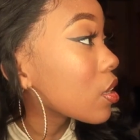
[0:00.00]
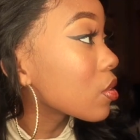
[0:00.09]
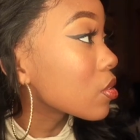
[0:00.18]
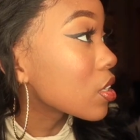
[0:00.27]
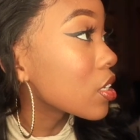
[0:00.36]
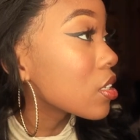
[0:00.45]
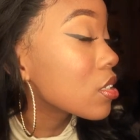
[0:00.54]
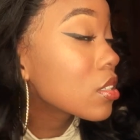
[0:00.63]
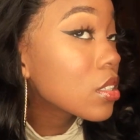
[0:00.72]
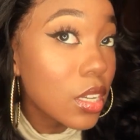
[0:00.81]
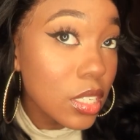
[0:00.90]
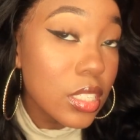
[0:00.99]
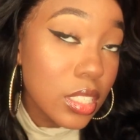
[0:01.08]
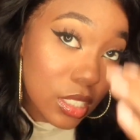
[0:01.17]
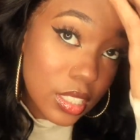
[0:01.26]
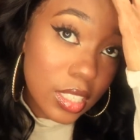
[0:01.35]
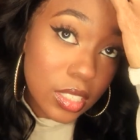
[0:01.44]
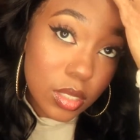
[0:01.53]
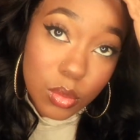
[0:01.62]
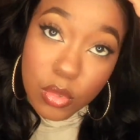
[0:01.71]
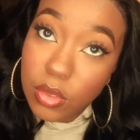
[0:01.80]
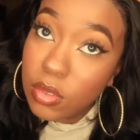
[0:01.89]
Okay,
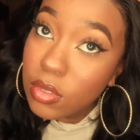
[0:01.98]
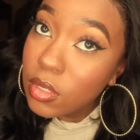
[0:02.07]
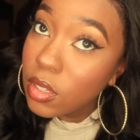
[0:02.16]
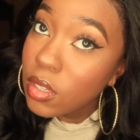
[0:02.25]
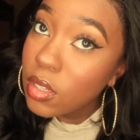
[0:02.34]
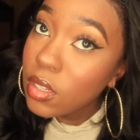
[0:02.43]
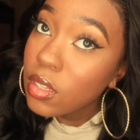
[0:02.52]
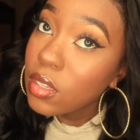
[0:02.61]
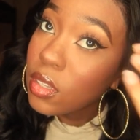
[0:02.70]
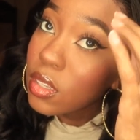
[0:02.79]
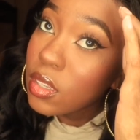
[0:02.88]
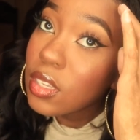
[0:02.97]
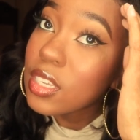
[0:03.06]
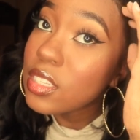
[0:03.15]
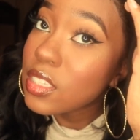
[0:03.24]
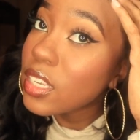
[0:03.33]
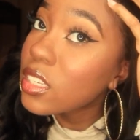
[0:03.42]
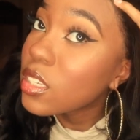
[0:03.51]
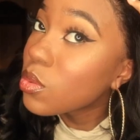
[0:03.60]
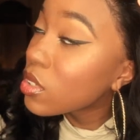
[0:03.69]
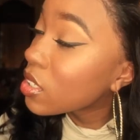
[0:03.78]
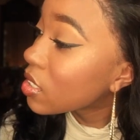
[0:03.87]
undetectable exactly
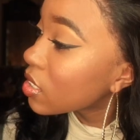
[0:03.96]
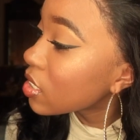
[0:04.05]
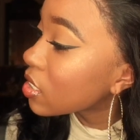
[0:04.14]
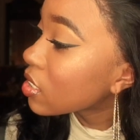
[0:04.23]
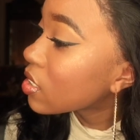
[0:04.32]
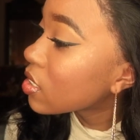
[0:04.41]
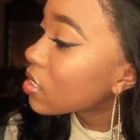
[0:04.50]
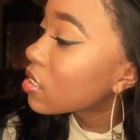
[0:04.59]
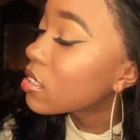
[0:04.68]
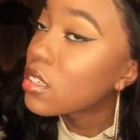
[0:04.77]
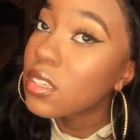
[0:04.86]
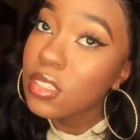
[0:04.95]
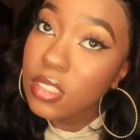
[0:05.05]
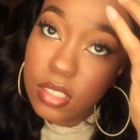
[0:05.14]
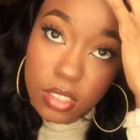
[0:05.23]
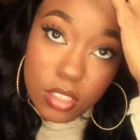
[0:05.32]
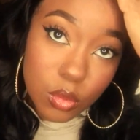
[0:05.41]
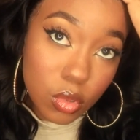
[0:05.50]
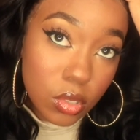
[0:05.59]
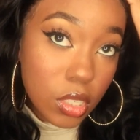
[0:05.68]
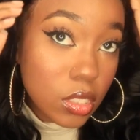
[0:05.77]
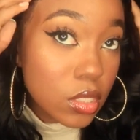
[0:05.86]
what it says
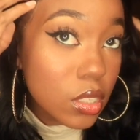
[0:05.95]
undetectable waste.